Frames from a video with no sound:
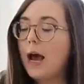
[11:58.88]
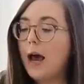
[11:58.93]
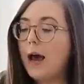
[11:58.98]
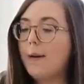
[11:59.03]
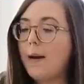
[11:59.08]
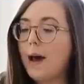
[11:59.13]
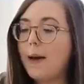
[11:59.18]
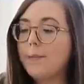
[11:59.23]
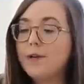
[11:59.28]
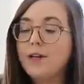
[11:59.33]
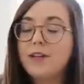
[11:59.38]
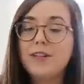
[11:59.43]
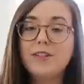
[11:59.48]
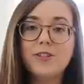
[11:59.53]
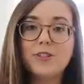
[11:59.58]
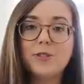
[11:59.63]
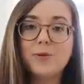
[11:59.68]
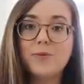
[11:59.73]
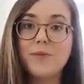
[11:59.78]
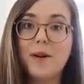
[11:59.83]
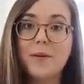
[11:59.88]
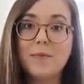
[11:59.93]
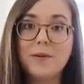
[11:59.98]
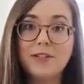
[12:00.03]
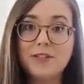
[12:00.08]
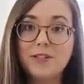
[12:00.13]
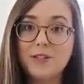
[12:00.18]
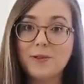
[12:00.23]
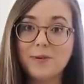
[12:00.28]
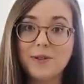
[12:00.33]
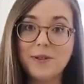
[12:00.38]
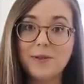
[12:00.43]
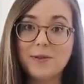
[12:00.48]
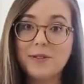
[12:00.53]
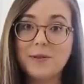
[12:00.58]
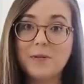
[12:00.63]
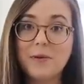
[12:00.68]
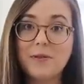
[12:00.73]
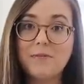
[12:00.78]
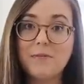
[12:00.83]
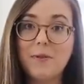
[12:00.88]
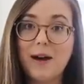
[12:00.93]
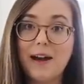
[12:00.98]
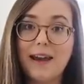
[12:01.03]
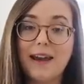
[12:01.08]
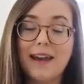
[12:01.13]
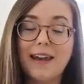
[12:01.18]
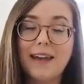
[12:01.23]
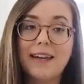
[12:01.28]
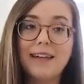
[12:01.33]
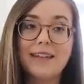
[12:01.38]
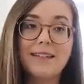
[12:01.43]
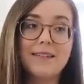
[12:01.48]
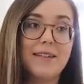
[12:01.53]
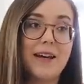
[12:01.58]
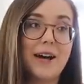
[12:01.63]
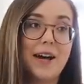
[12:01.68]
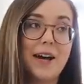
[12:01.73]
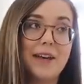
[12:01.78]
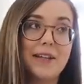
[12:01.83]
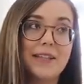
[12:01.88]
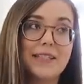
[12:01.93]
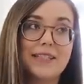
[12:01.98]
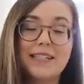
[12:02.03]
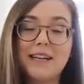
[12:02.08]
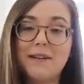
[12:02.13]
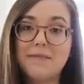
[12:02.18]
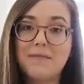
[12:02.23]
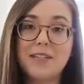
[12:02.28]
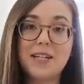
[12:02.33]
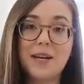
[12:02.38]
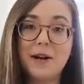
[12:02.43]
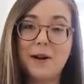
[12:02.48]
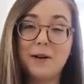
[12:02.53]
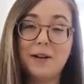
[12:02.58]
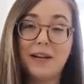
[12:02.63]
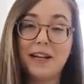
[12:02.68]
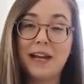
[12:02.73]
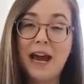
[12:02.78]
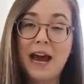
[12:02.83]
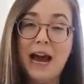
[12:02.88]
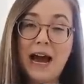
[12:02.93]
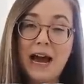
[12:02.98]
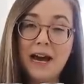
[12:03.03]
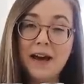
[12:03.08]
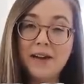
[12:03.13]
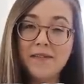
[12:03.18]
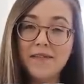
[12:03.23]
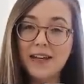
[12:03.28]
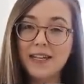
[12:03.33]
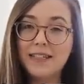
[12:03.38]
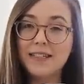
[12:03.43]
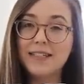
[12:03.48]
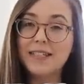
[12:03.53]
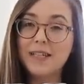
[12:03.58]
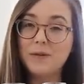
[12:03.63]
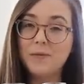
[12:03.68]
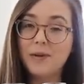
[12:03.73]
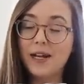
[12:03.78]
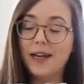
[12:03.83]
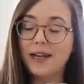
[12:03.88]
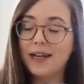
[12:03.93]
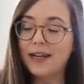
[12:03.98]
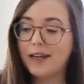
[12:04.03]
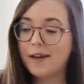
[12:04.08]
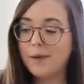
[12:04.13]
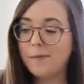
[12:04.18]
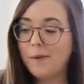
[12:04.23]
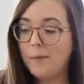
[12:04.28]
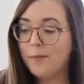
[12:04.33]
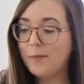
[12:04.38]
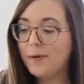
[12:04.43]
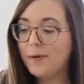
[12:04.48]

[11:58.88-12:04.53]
I'm gonna just rummage through some of my stems that I already have and see what I can come up